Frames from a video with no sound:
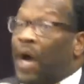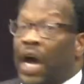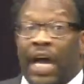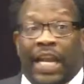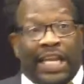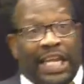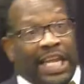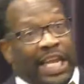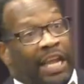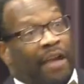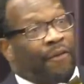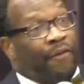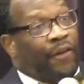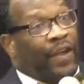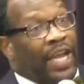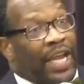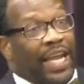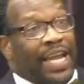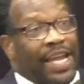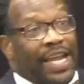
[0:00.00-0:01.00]
But
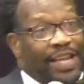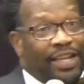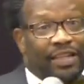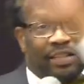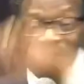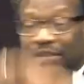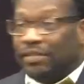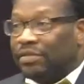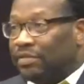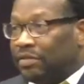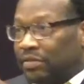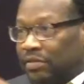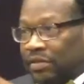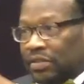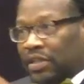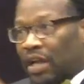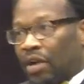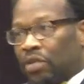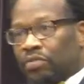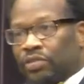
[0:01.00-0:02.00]
if he
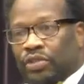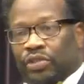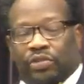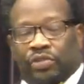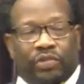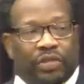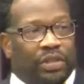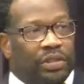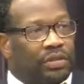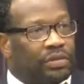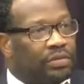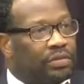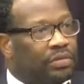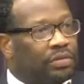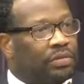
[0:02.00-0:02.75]
don't do it,